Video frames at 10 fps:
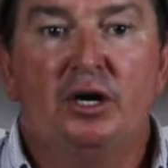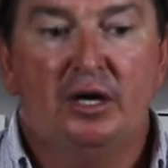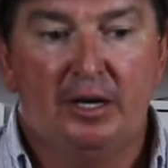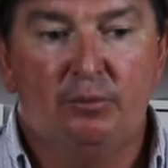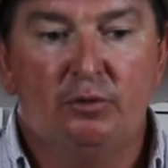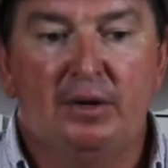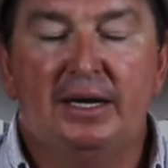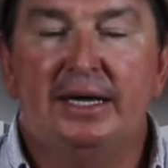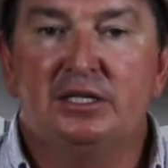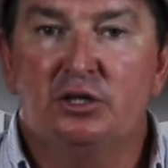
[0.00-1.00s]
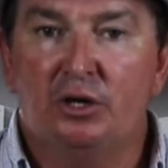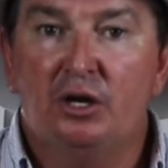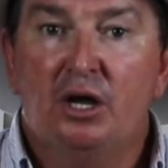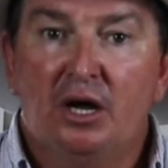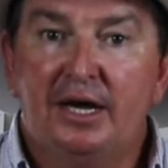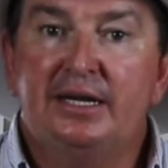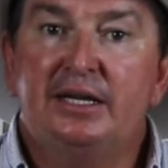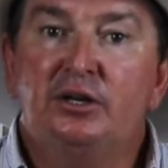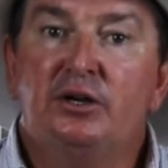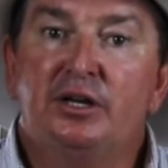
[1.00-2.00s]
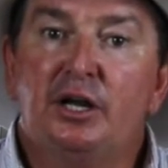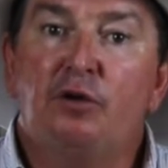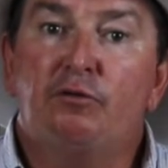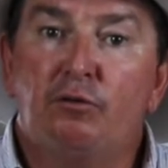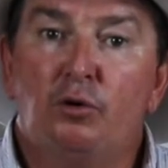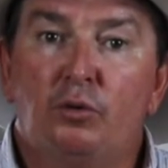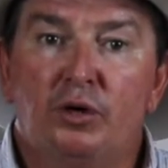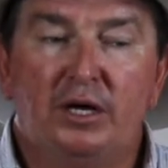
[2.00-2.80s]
and I put my legs on, I need her to go forward.